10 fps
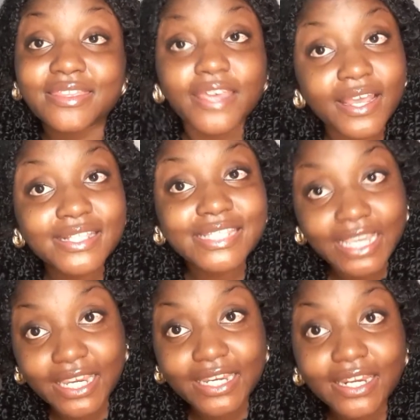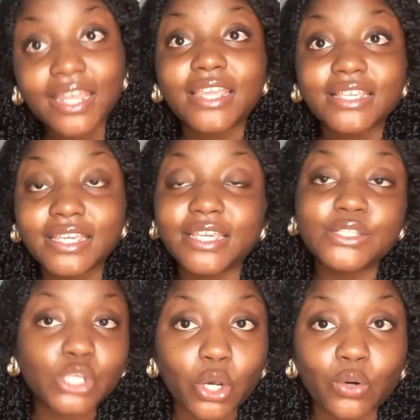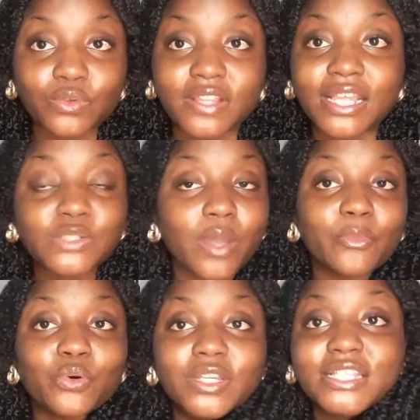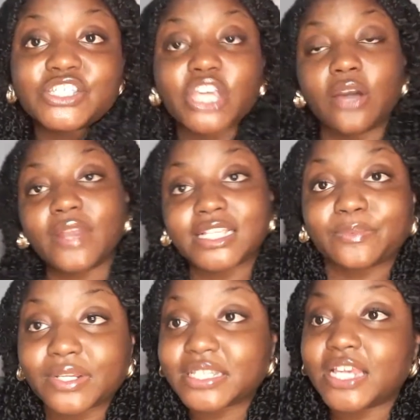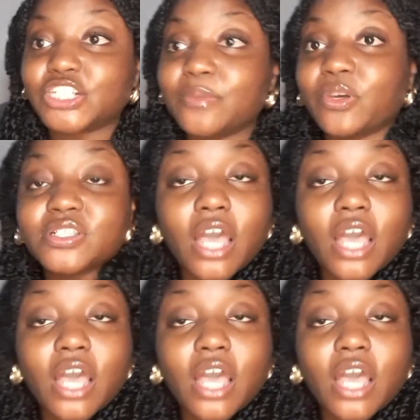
13 years old. And that's why I'm calling this child exploitation because